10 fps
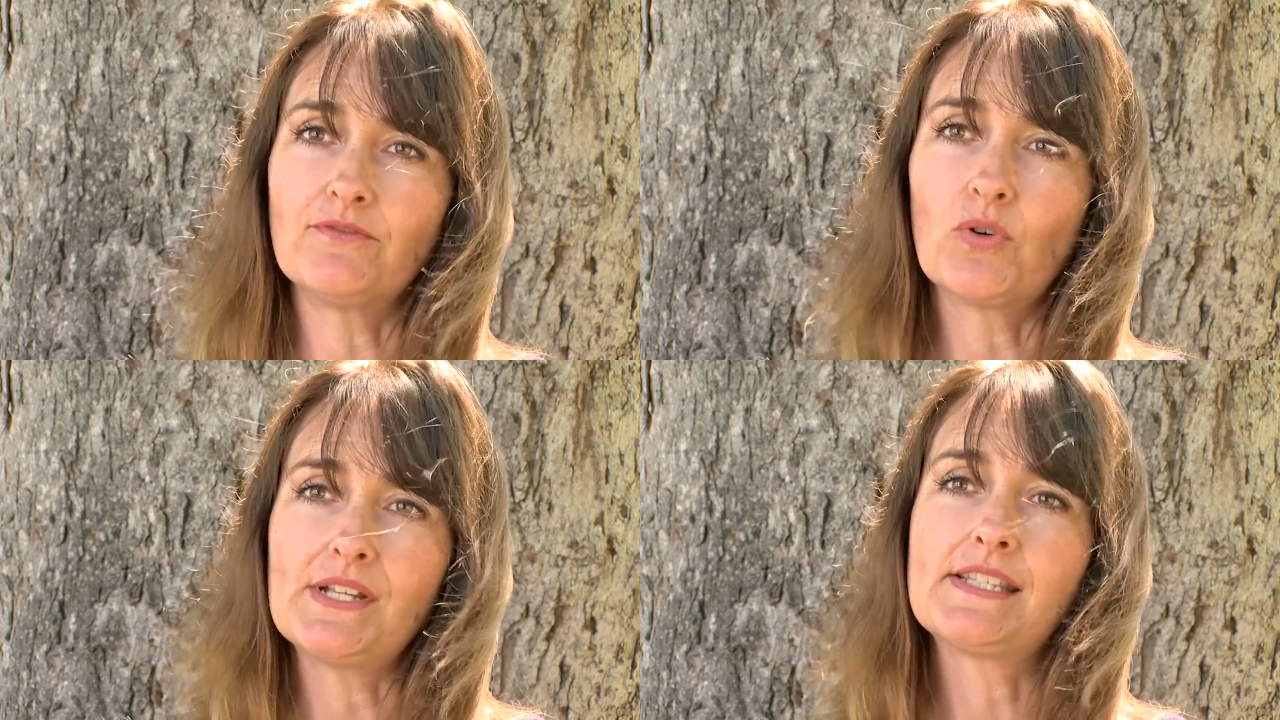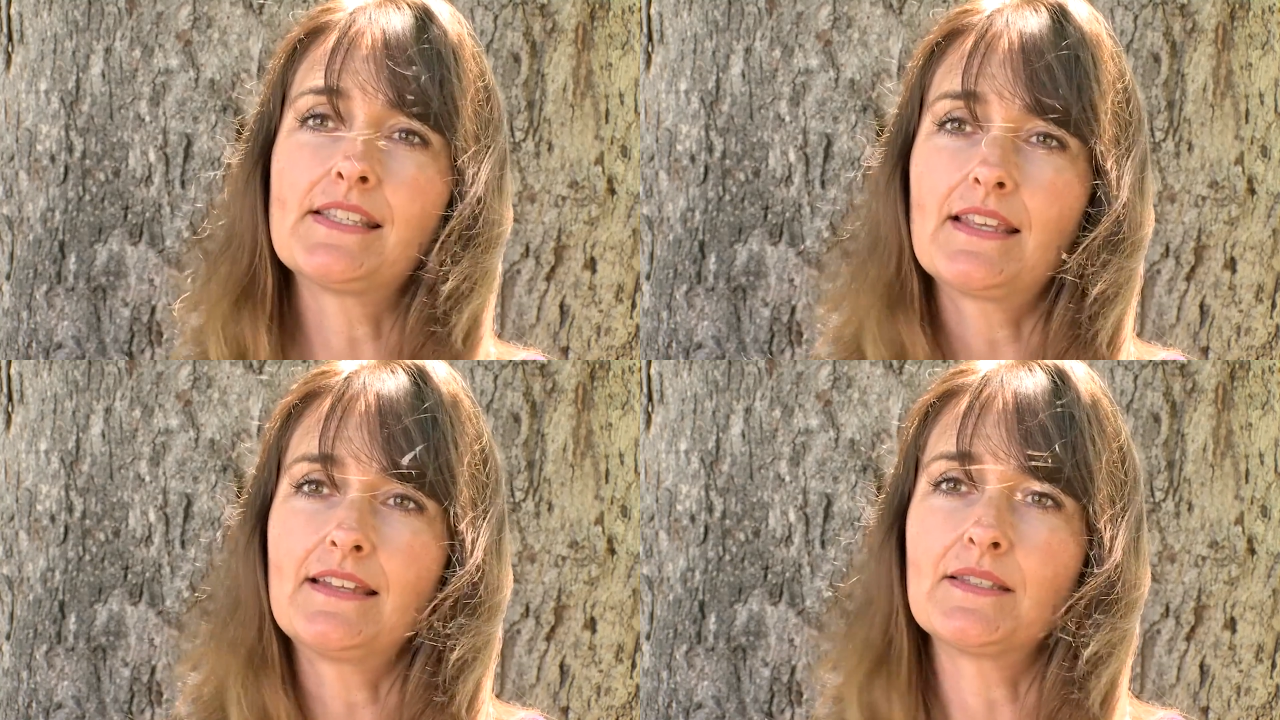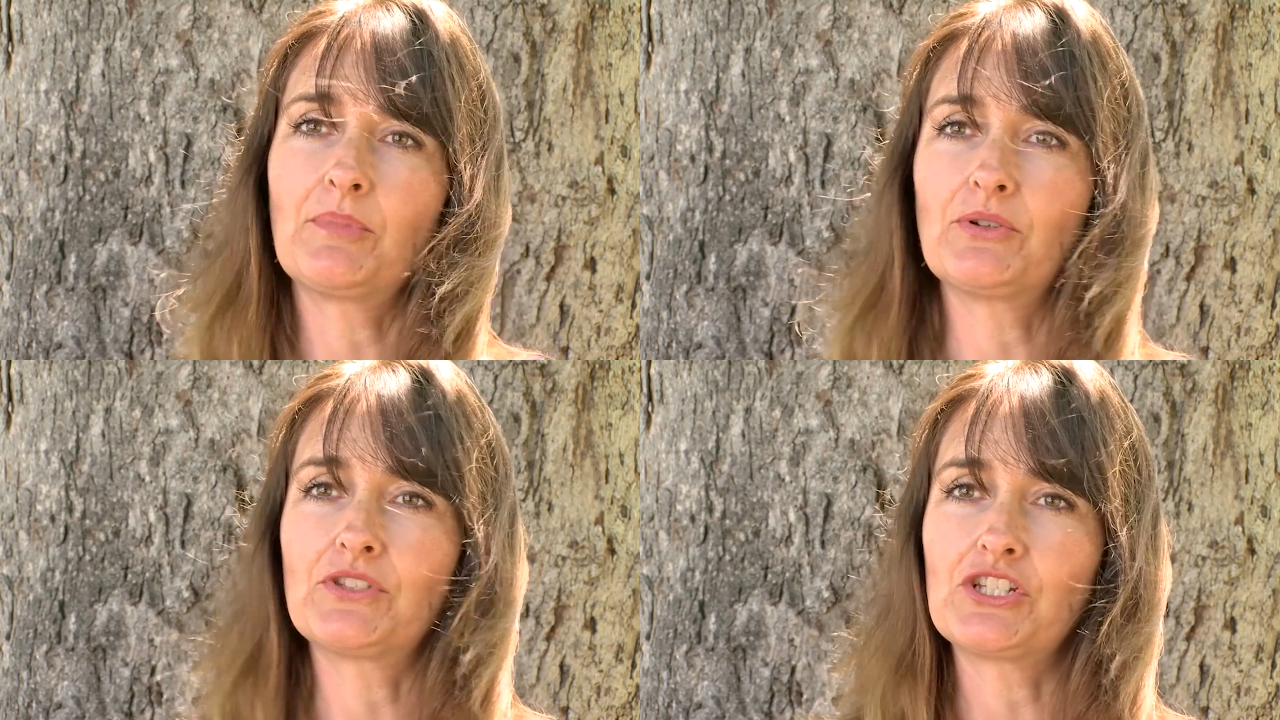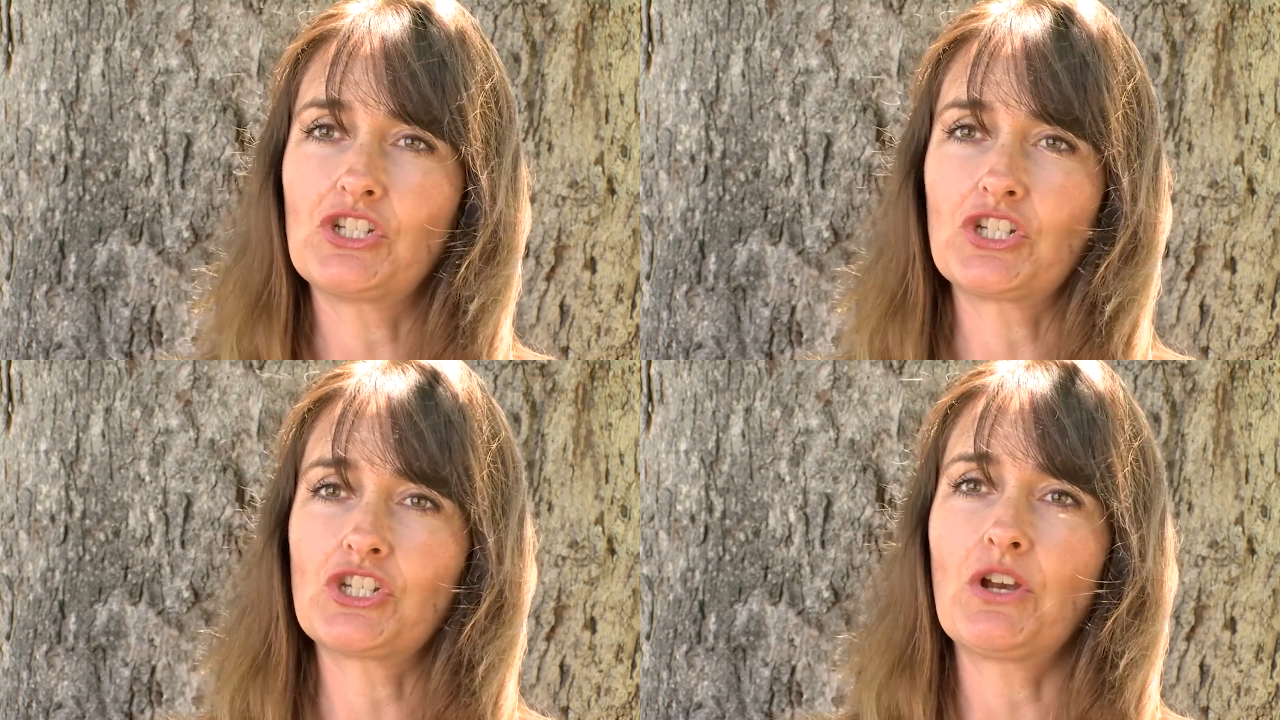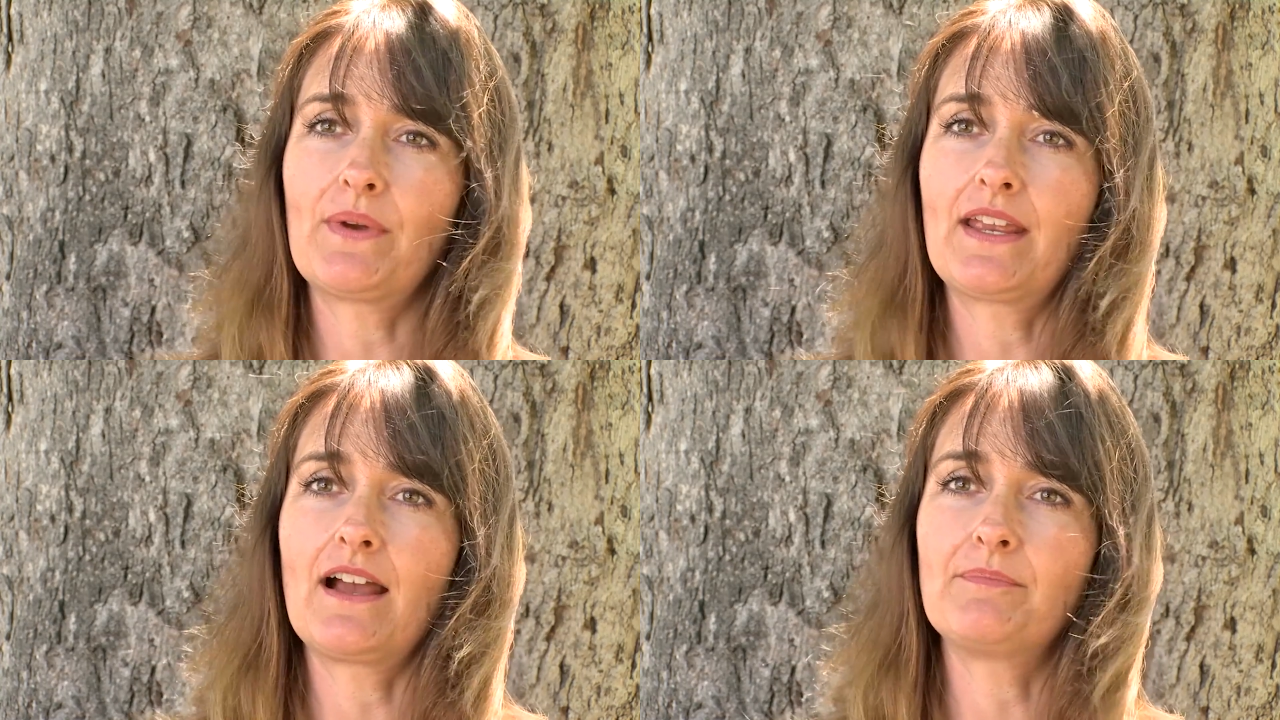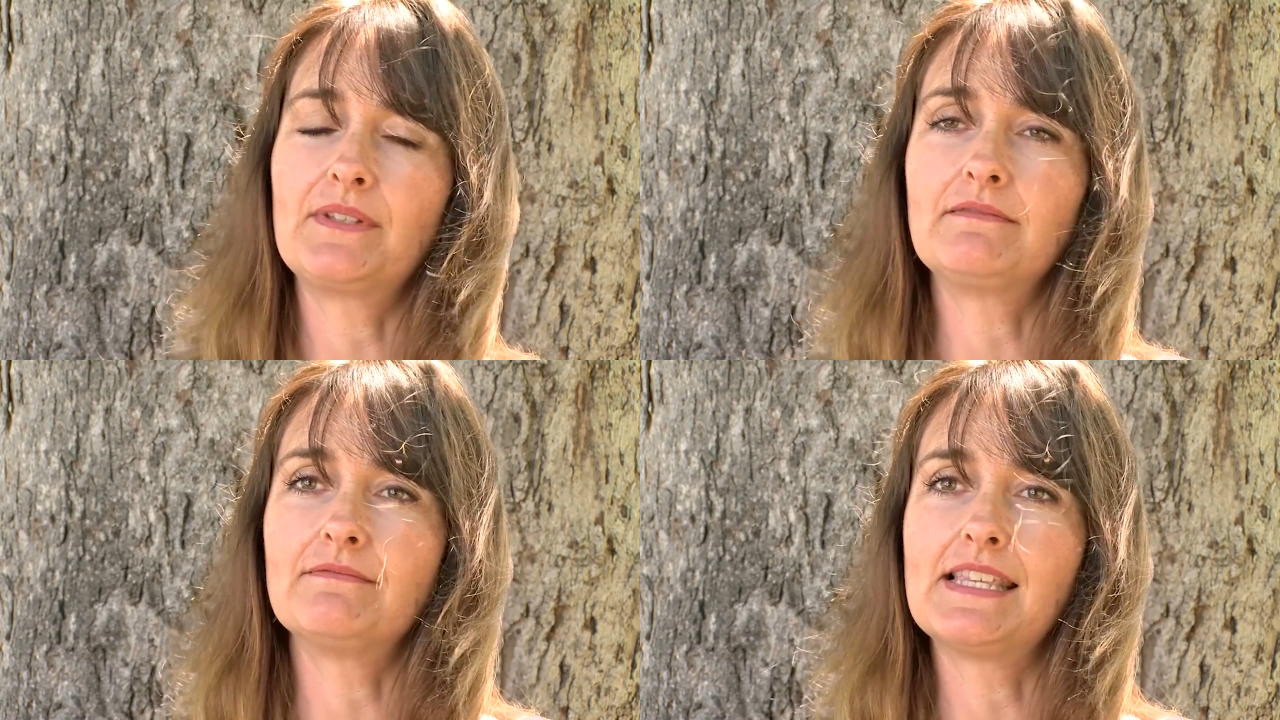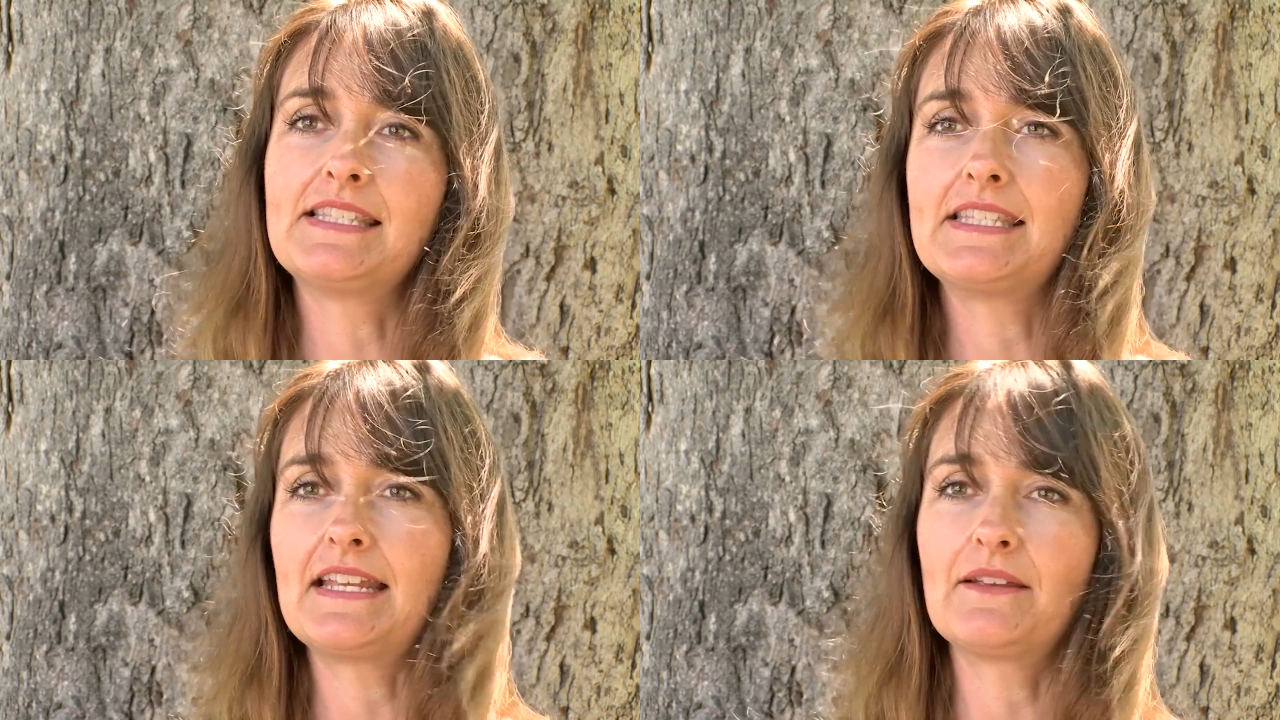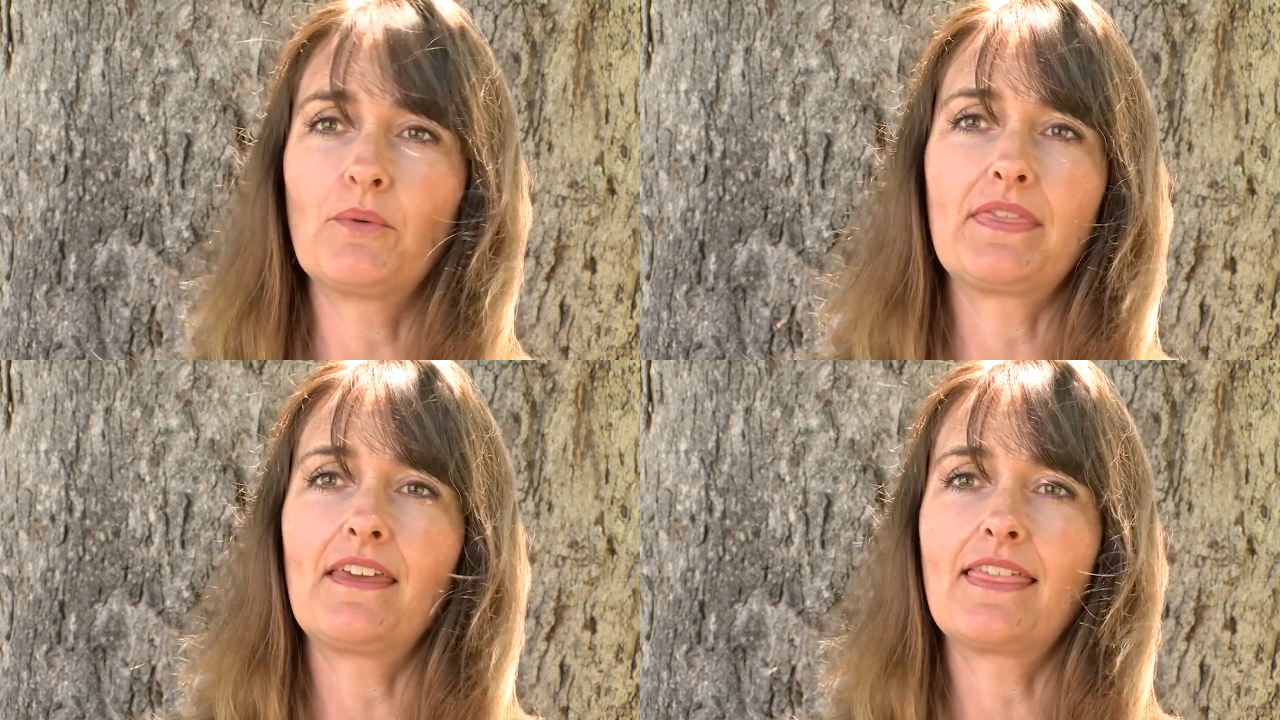a voice as opposed to just showing up and stating what